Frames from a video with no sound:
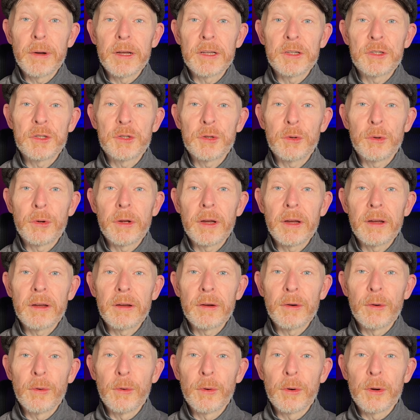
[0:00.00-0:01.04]
by sugar
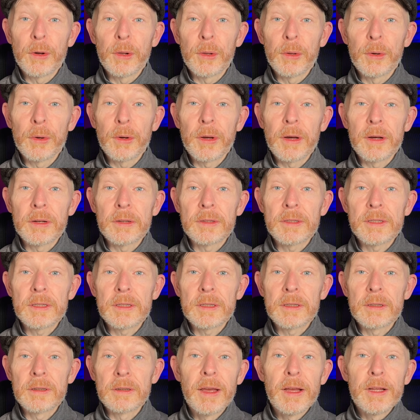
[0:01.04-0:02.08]
or
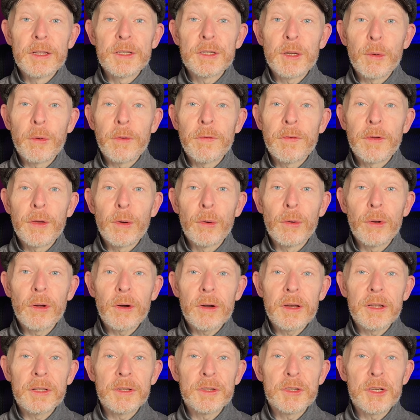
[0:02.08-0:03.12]
glucose. So if you're
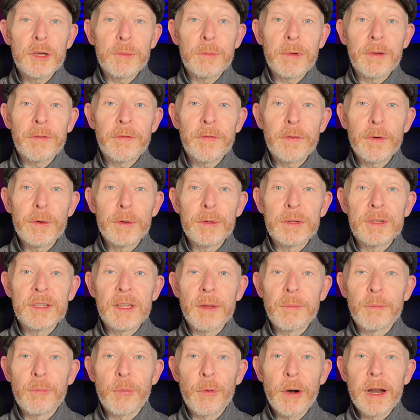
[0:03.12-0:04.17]
not consuming foods
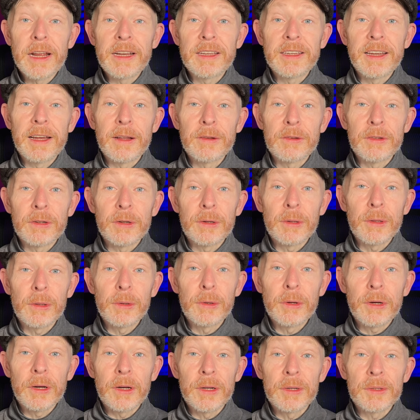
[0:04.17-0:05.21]
that break down to
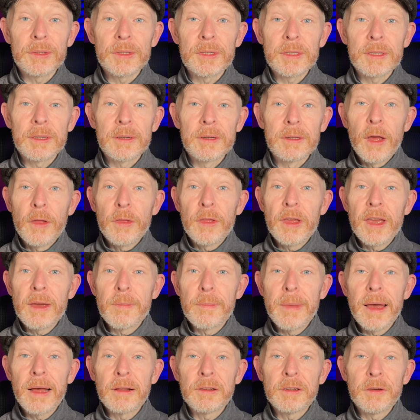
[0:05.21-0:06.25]
glucose, the
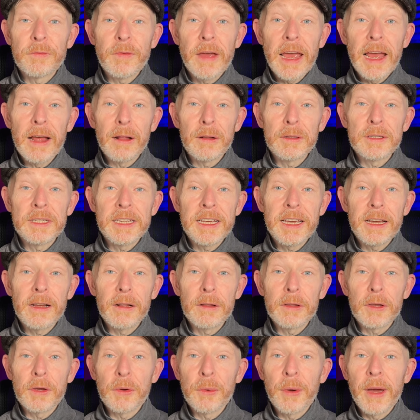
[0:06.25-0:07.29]
amount of
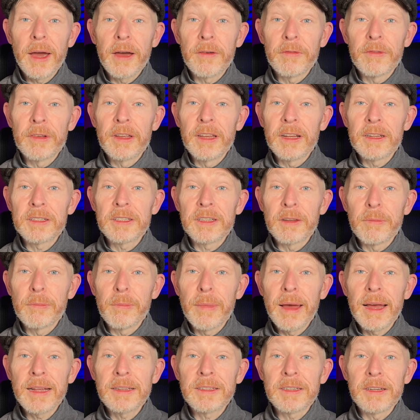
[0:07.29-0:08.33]
LDL you have doesn't
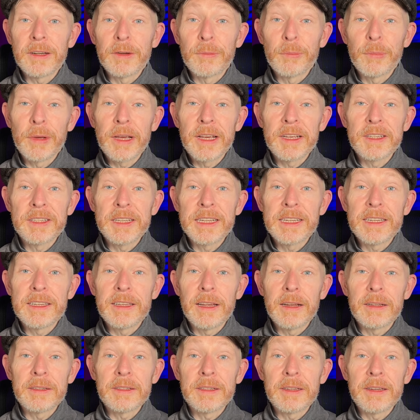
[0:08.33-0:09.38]
matter because it
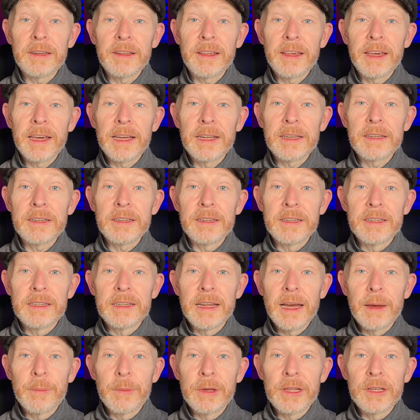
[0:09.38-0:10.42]
doesn't get
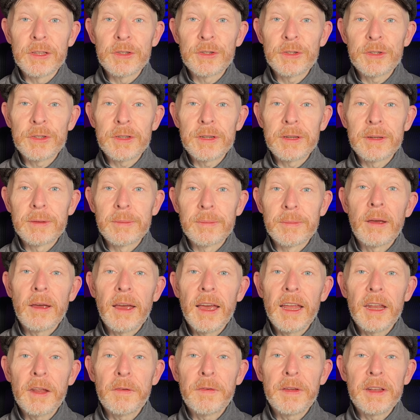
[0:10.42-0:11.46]
damaged.
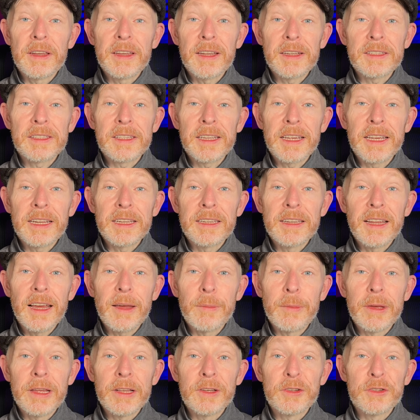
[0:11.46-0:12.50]
And if it doesn't get
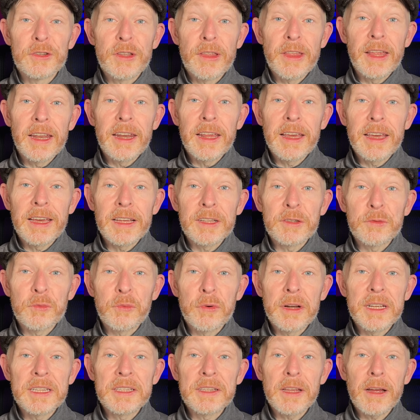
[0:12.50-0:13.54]
damaged, then it gets
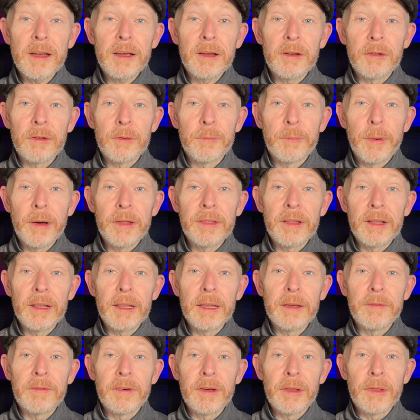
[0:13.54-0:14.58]
recycled by the
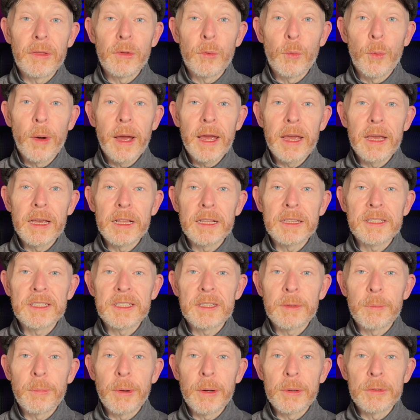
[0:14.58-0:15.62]
liver the way it's
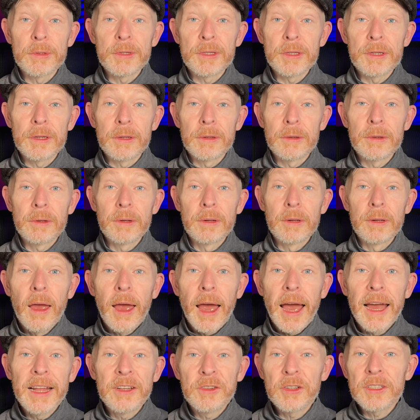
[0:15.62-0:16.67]
supposed to.
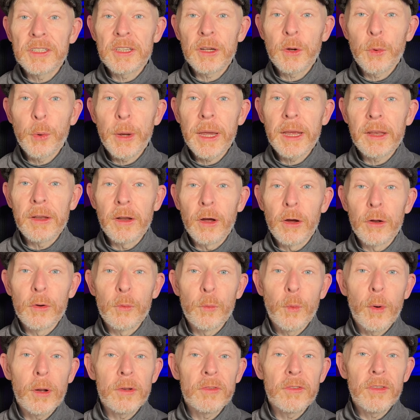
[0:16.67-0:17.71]
And just a quick
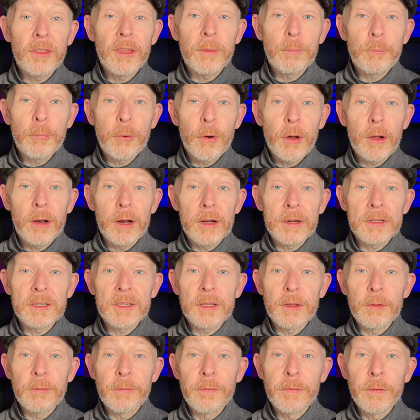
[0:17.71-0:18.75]
note, what do the
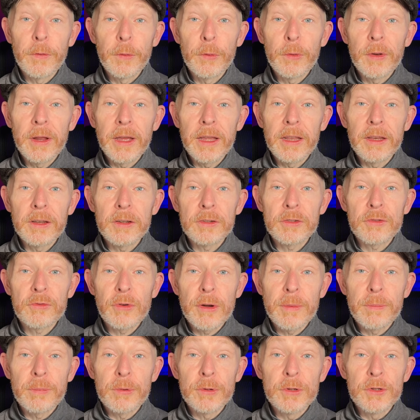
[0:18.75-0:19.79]
products the food
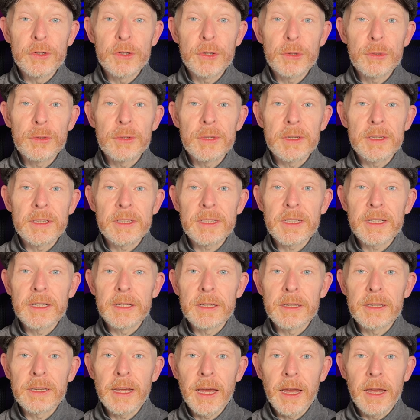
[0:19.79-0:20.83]
industry produces
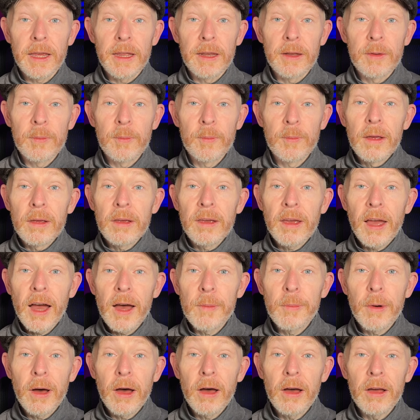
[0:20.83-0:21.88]
contain?
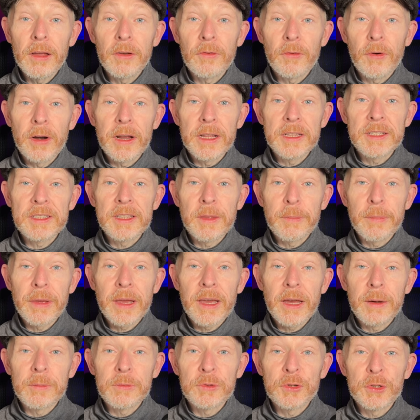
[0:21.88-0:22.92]
Carbohydrates that
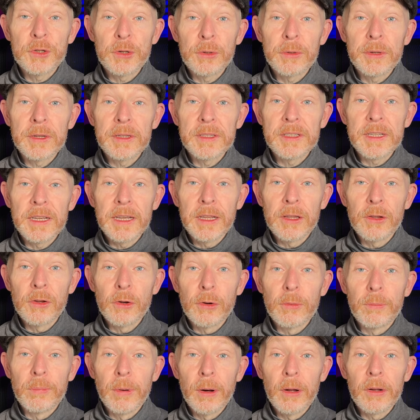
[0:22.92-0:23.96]
become sugars in
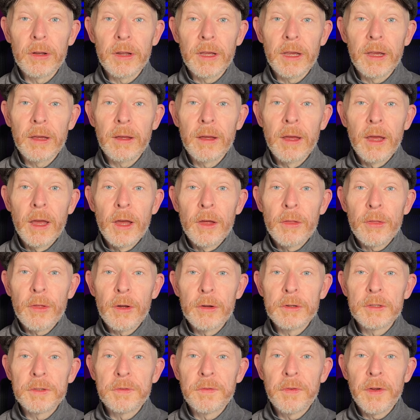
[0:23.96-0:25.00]
your body.
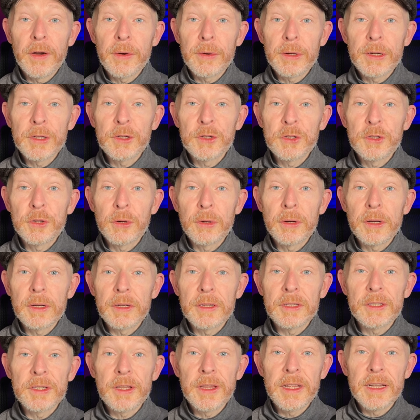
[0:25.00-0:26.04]
Those very
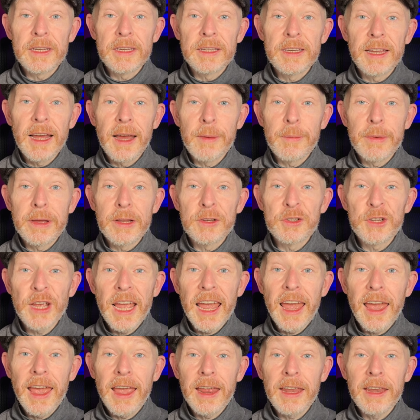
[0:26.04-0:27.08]
sugars that damage
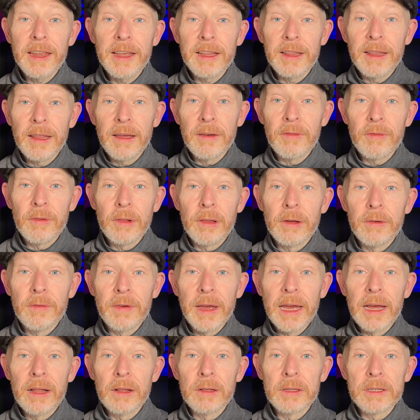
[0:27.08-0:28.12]
any level of
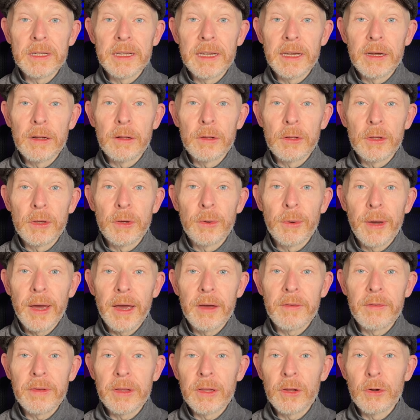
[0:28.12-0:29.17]
LDL you
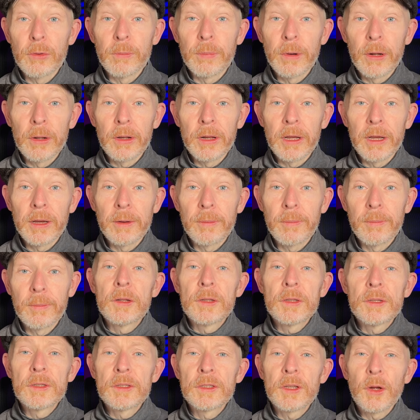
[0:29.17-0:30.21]
have in your body.
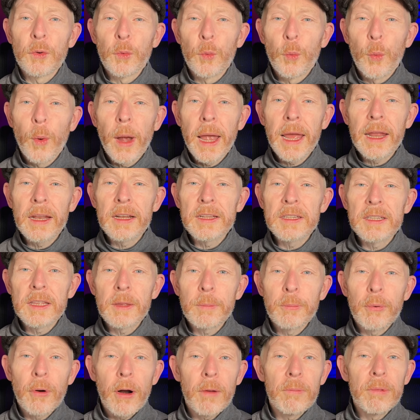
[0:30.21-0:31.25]
So where does
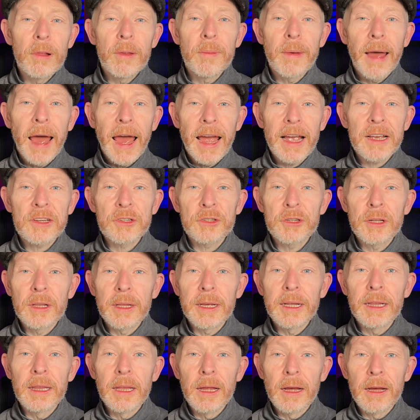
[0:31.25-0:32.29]
the problem
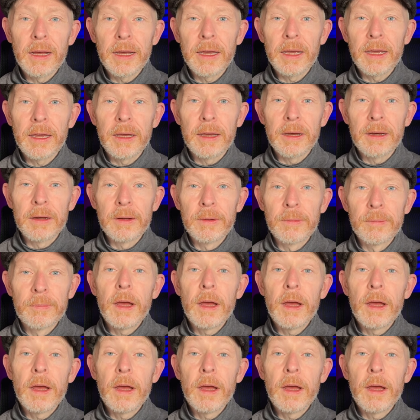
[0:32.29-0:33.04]
actually lie here?